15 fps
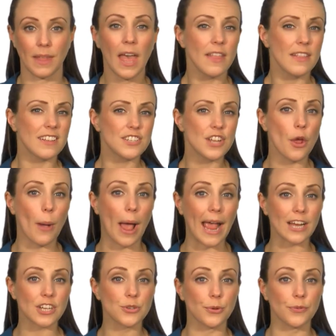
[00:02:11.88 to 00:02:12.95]
There's no
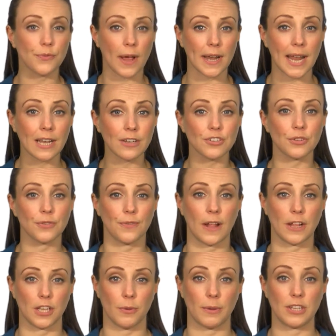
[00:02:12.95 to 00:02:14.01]
actual financial
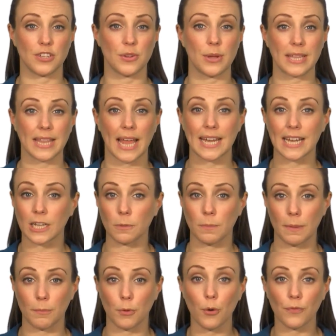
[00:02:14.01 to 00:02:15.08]
value in doing that little bit
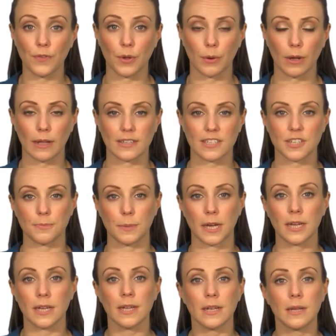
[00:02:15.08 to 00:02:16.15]
more for your customer,
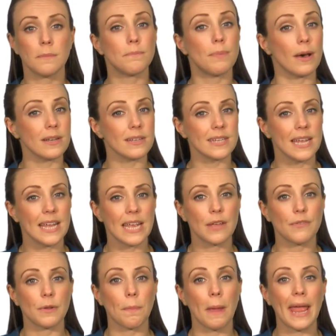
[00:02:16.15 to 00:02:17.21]
but if
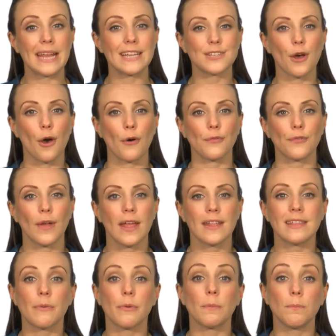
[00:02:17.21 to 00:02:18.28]
it pays off, they
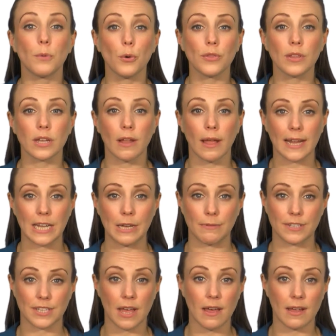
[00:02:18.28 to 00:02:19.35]
will more than likely
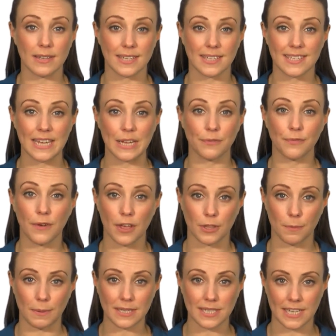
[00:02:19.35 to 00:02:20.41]
return to seek further
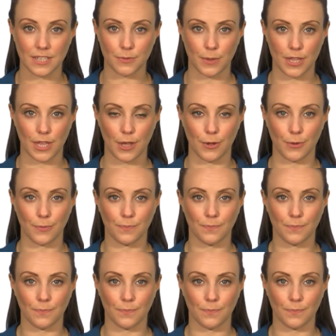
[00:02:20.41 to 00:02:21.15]
business with you.